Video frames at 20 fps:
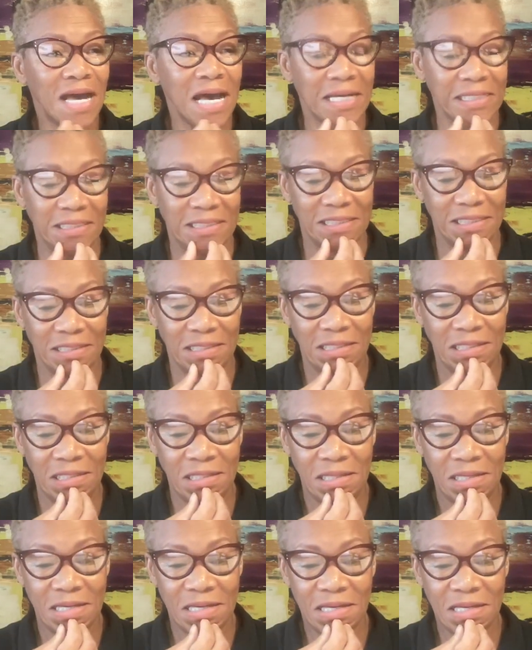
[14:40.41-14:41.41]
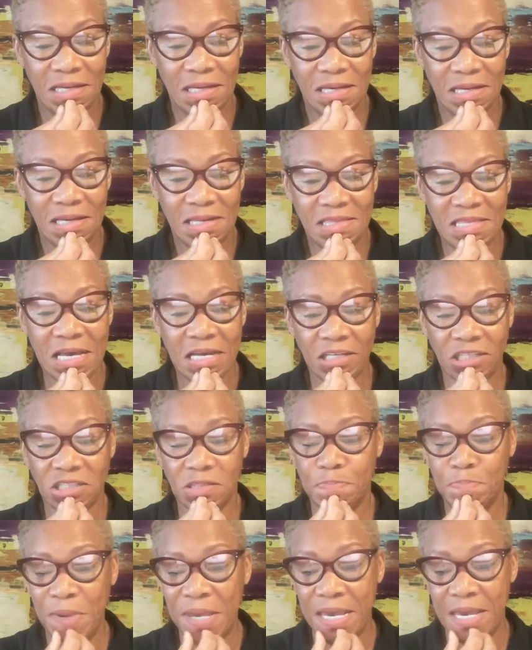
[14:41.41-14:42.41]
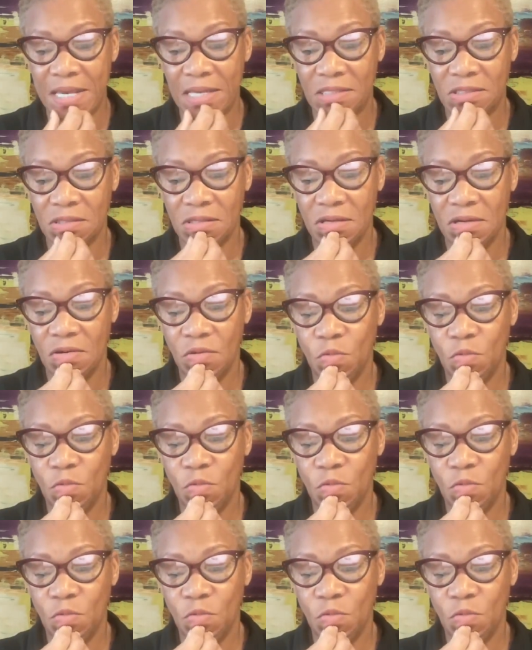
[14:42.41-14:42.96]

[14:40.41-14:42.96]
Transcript: identity that expands